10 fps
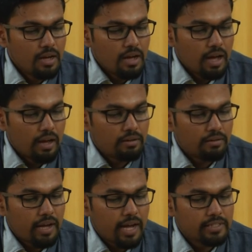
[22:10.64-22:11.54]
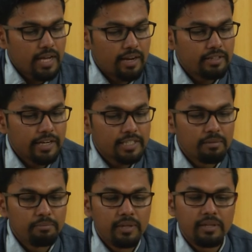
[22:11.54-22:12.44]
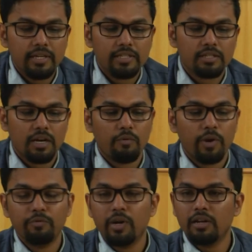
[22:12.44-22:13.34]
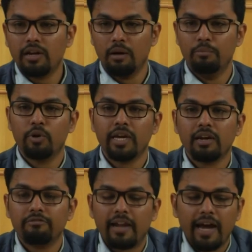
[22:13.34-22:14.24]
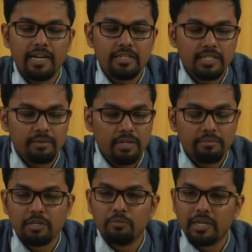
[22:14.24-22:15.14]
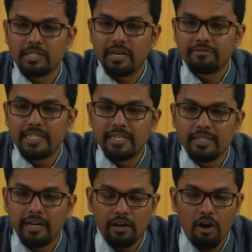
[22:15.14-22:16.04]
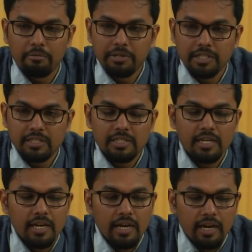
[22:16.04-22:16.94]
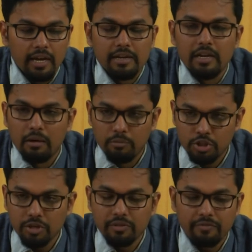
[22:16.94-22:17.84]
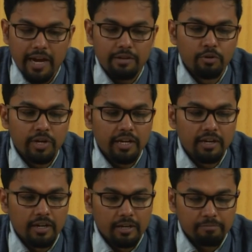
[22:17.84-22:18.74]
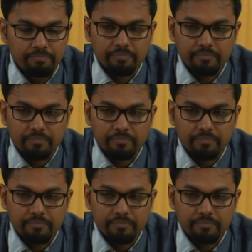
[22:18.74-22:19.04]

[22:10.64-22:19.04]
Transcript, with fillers: Uh, and another example is uh, when we are uh, booking a flight, sometimes you must have seen there are options in uh, most of the flight booking um,